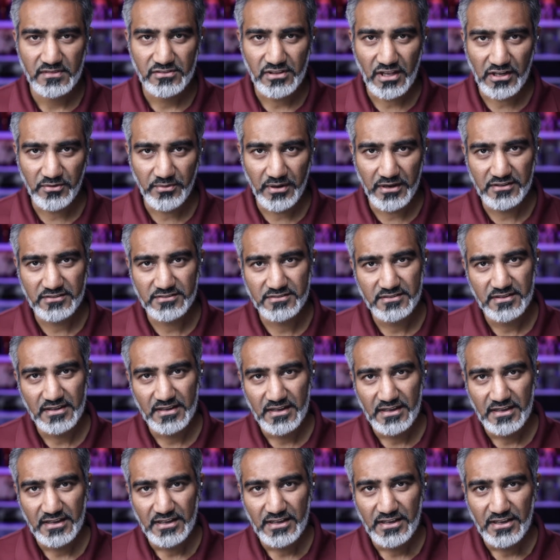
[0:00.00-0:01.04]
So anyways,
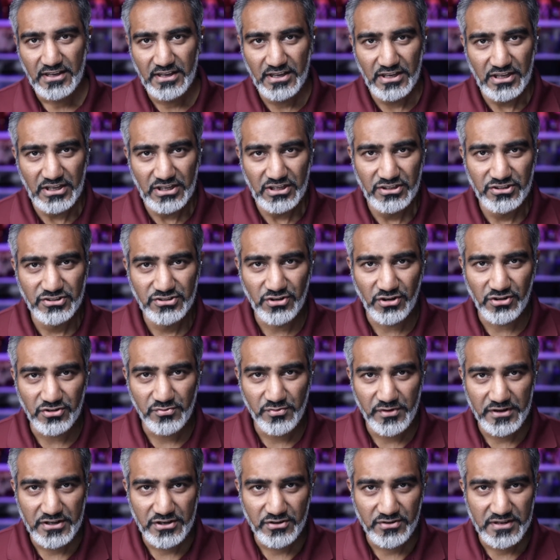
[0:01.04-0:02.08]
short
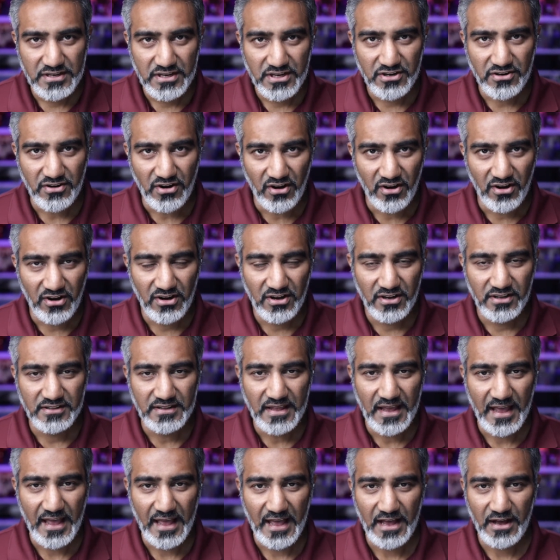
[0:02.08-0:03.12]
video here on
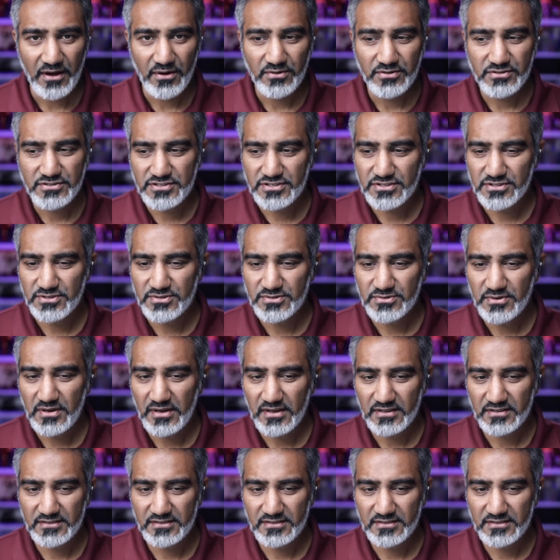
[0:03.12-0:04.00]
how to